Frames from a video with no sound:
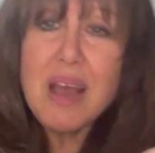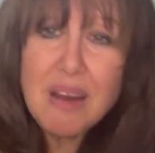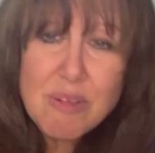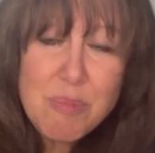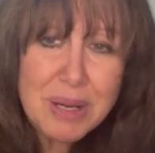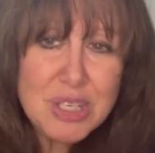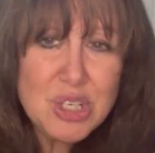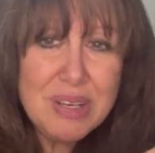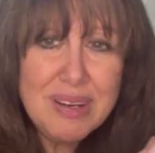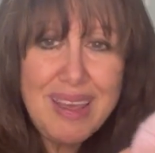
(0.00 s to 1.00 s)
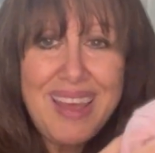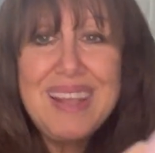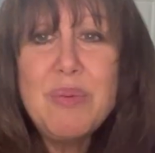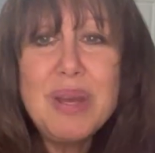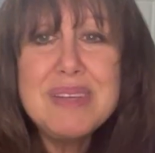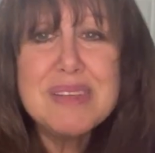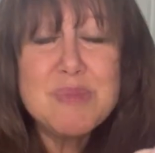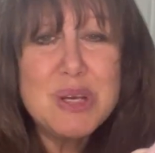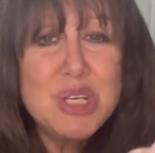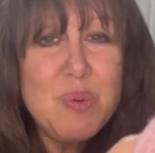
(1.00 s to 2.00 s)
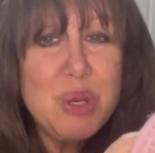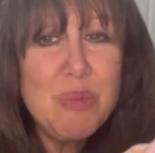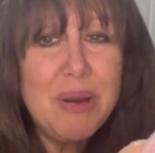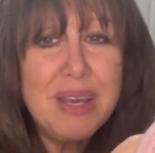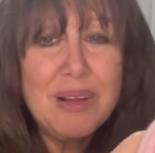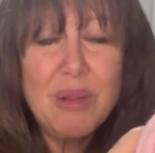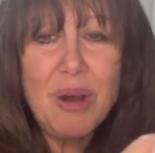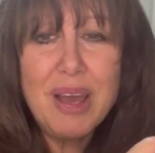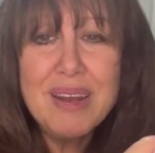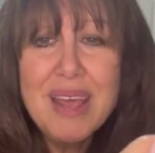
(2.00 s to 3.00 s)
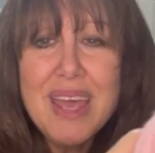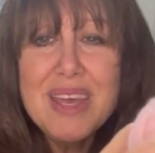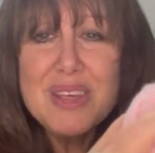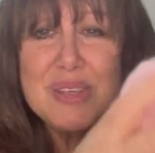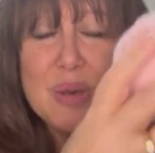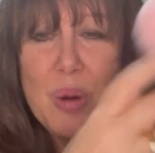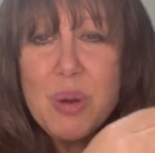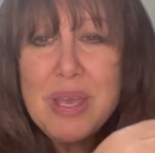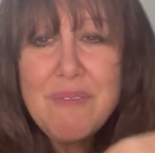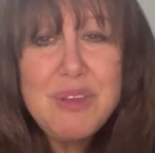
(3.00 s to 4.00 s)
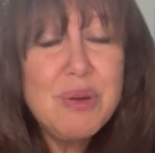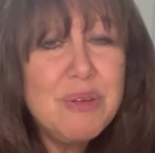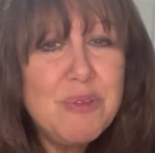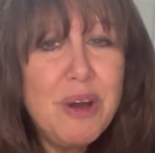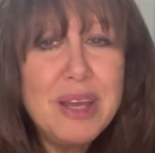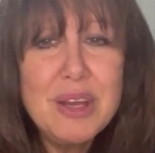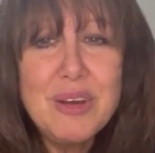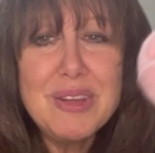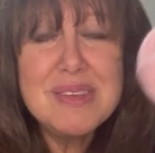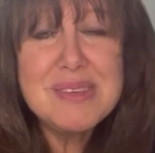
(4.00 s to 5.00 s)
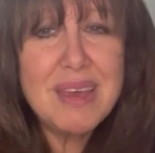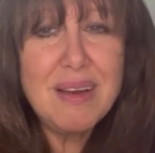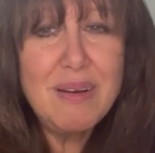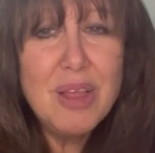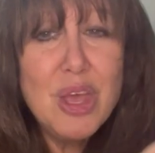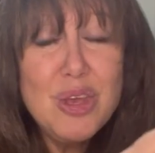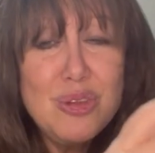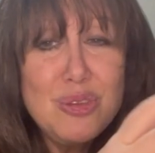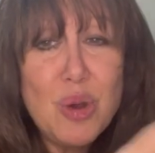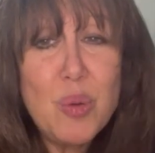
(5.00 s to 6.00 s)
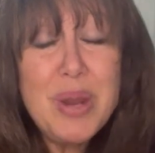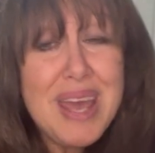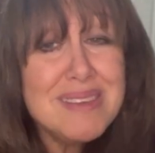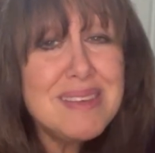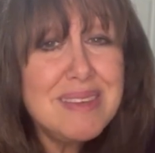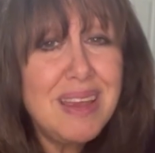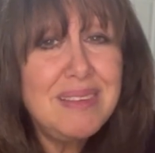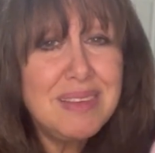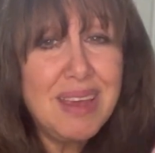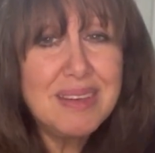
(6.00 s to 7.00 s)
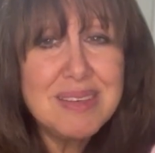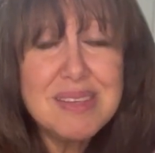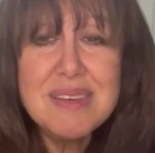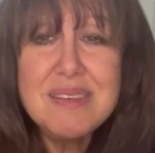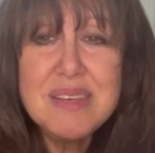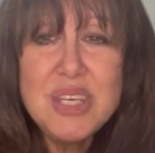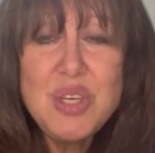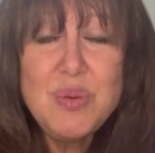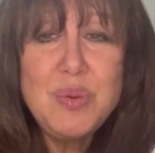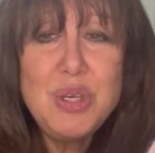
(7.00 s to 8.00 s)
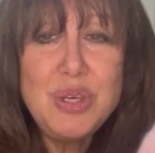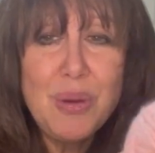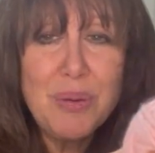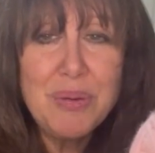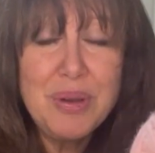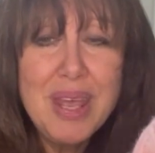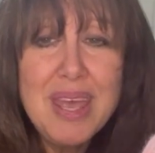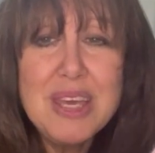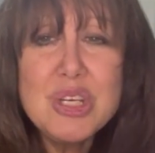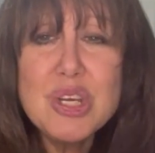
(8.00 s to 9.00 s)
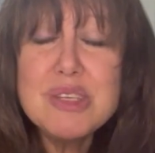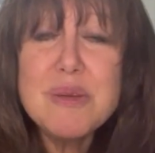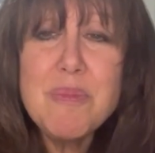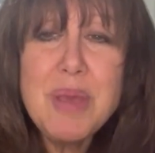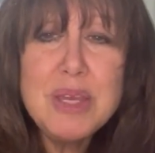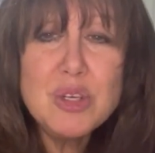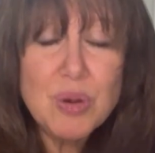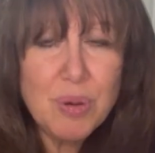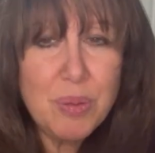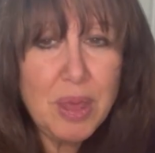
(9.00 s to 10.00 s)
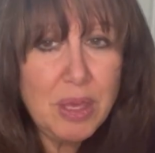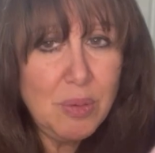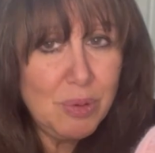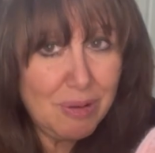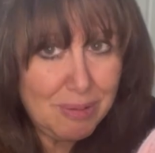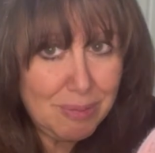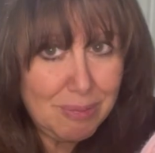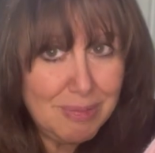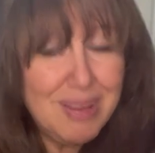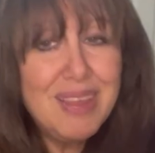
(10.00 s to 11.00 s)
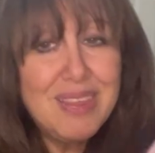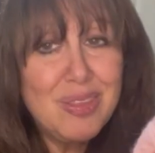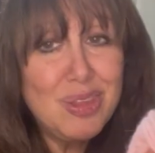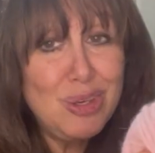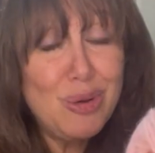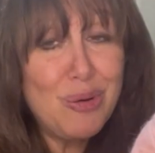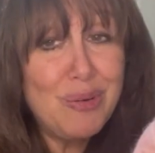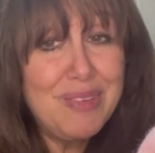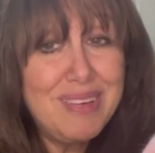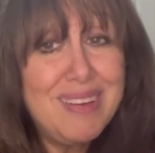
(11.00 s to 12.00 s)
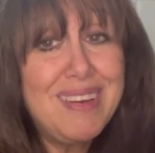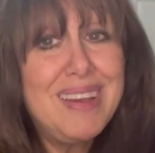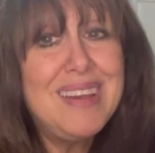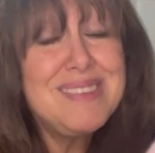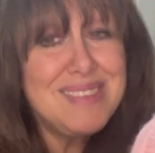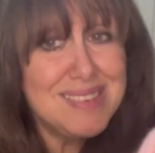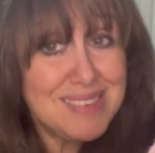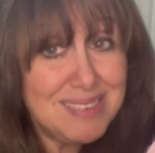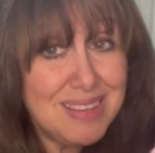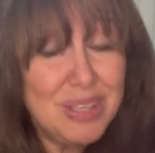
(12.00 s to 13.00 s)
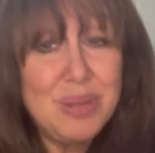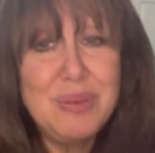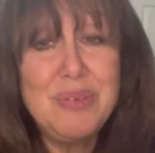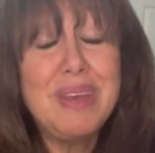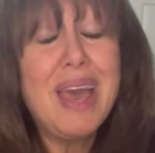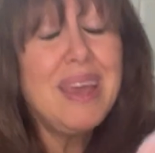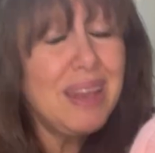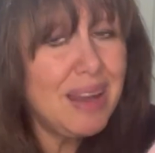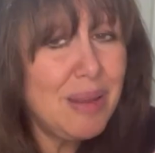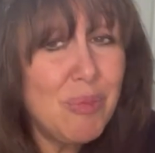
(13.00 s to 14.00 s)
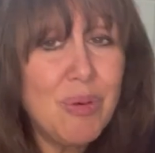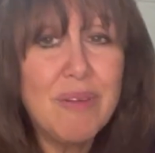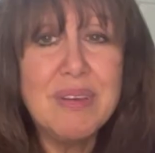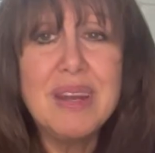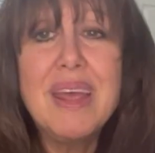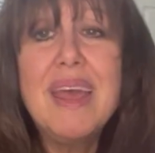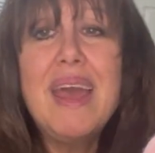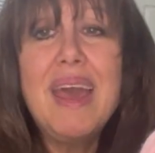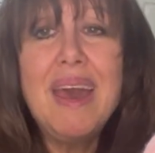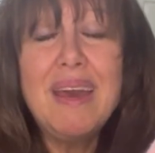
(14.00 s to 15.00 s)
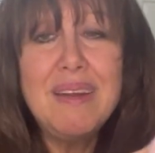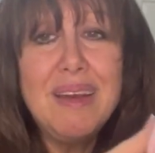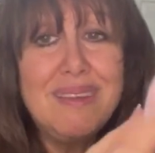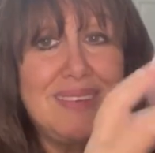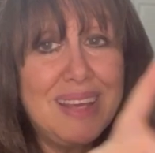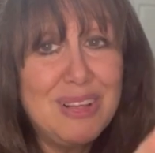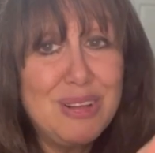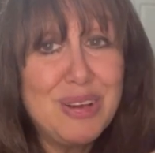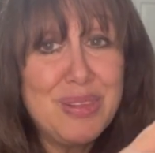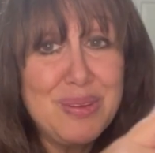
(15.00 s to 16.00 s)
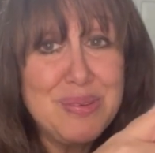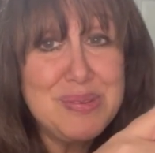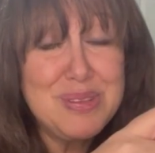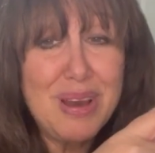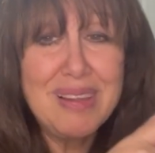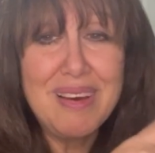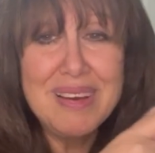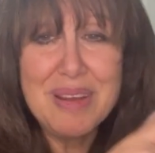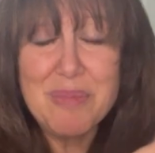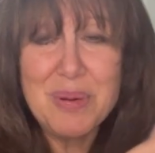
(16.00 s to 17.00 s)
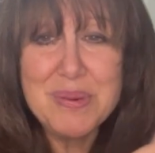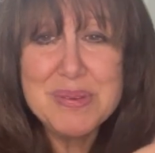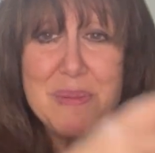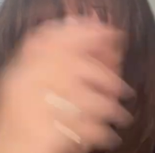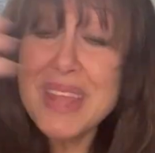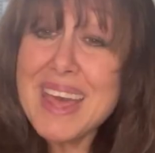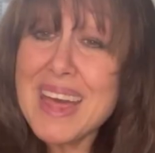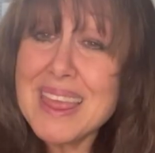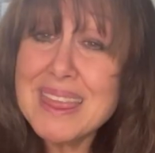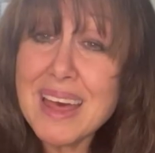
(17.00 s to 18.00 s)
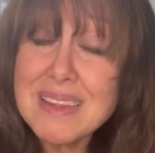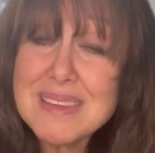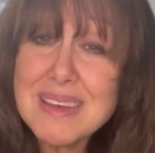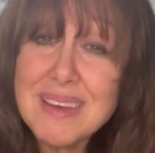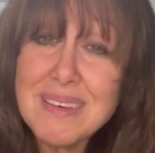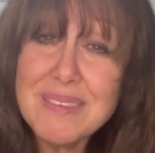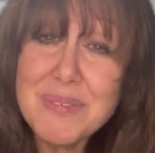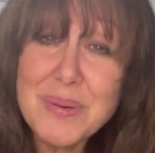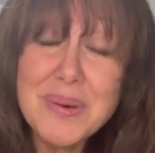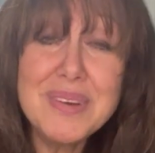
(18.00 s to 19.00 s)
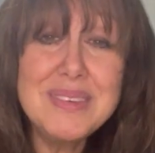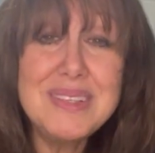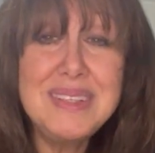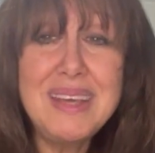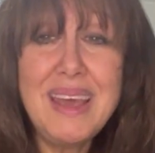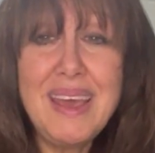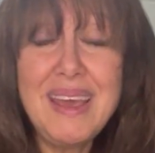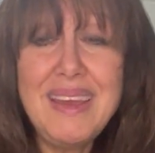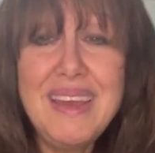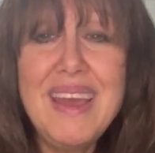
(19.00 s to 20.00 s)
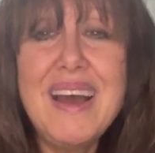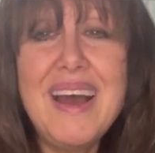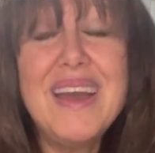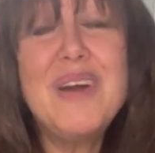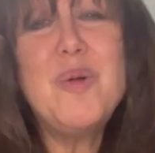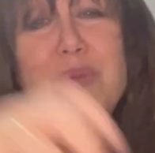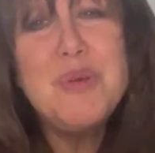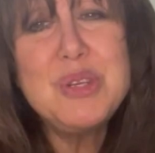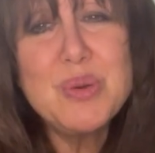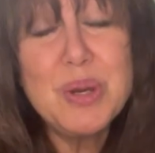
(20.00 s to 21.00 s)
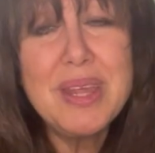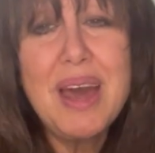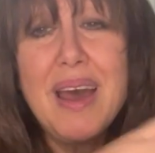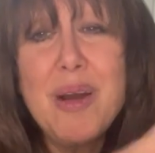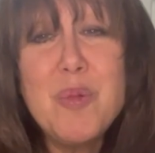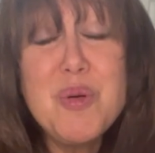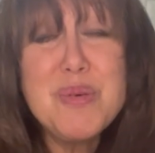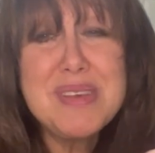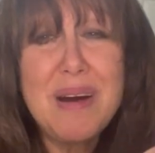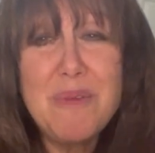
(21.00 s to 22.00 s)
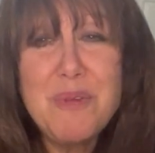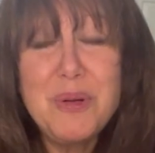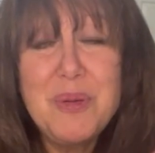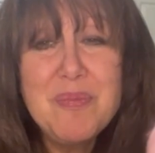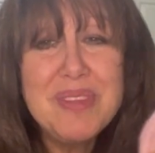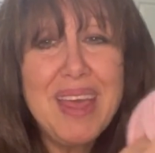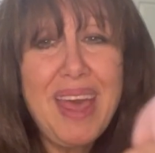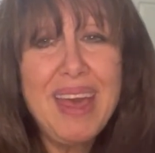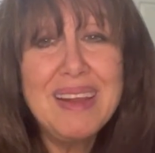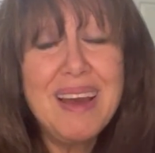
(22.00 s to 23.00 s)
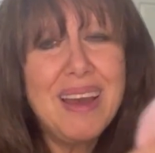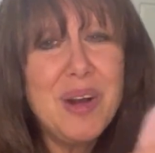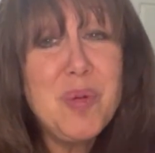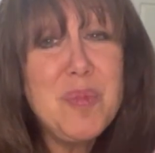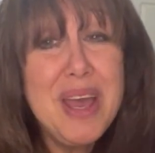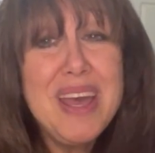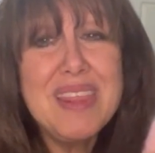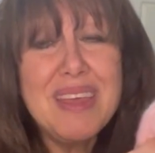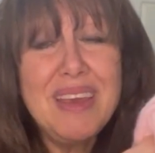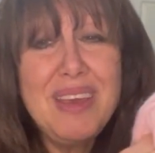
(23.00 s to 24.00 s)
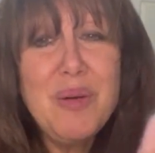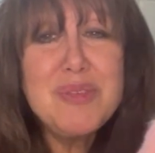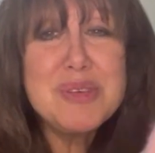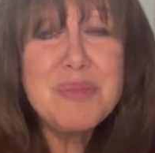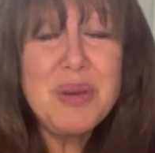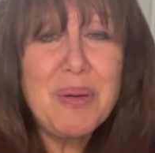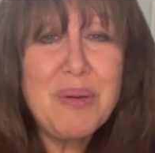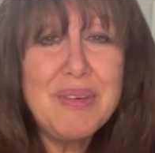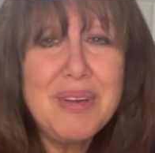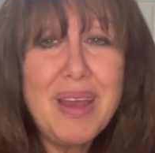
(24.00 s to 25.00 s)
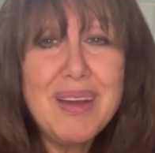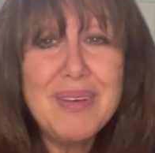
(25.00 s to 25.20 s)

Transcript: of a budget anyways, especially when you're buying a lot. So if you can find a good sale, don't hesitate to get discontinued yarn. Just make sure that you know that the yarn is discontinued, you can't get any more of it, and take a look at those dye lot numbers. that's it for today. I hope you enjoy that. I hope it was helpful, and I hope that you have some yarn